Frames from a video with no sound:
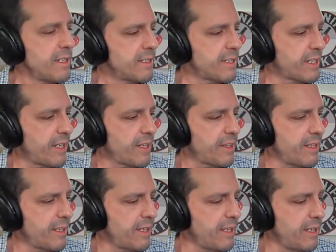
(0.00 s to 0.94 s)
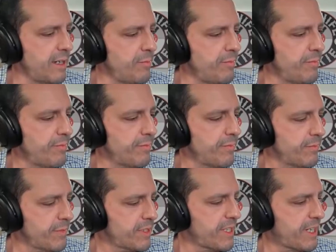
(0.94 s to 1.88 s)
to cut the um,
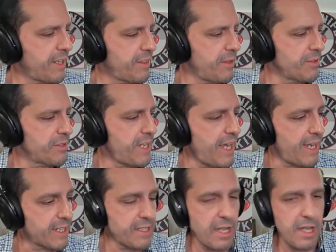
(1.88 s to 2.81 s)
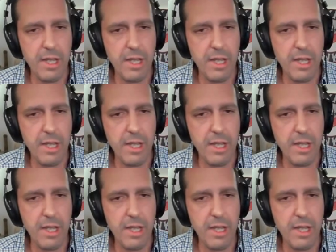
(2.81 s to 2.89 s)
to cut those tags.